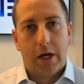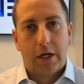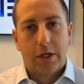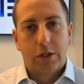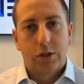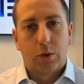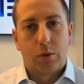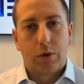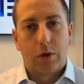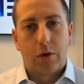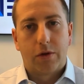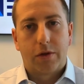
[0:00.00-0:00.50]

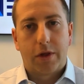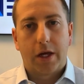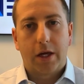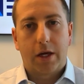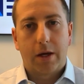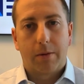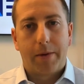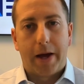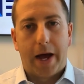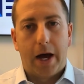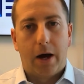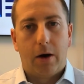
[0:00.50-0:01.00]
So when you think
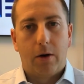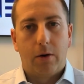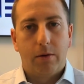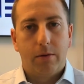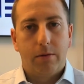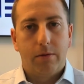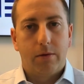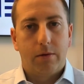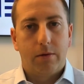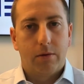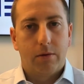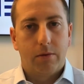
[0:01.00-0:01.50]
about
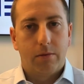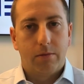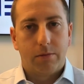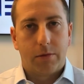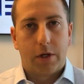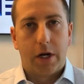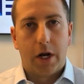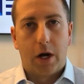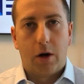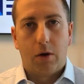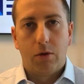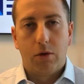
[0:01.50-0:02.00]

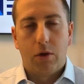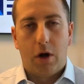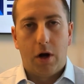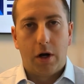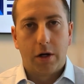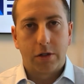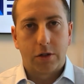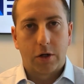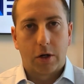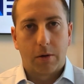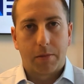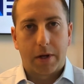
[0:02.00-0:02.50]

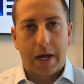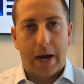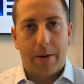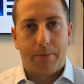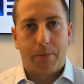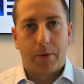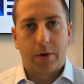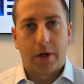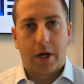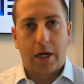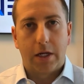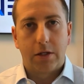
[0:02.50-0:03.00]
long-term
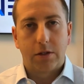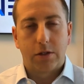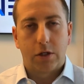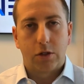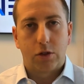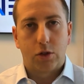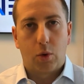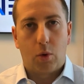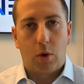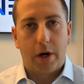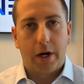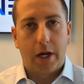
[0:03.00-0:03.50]
capital gains at
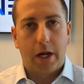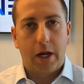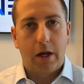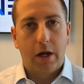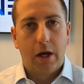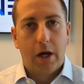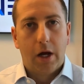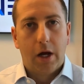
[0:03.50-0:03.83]
20,